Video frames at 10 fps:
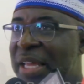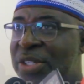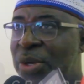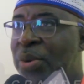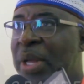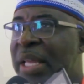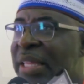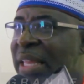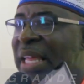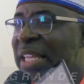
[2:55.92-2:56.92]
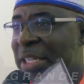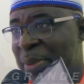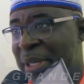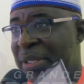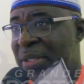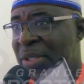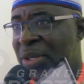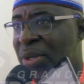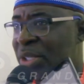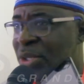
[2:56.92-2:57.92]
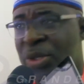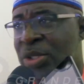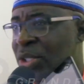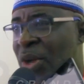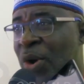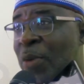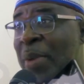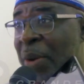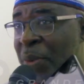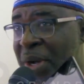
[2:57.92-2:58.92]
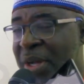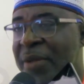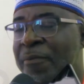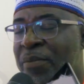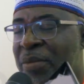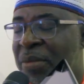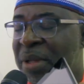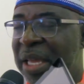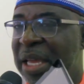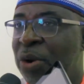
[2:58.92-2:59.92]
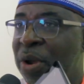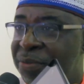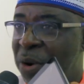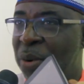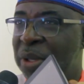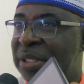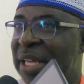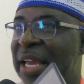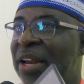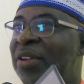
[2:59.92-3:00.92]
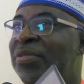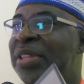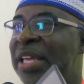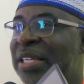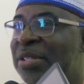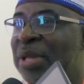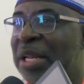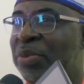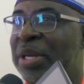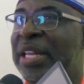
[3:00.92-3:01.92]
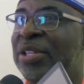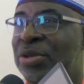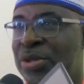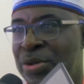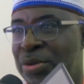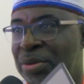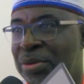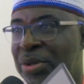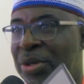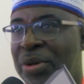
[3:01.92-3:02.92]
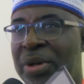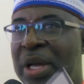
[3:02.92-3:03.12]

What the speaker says: So that has been, you know, it's not all my work. Going forward, there are a lot of things that we need to do, you know.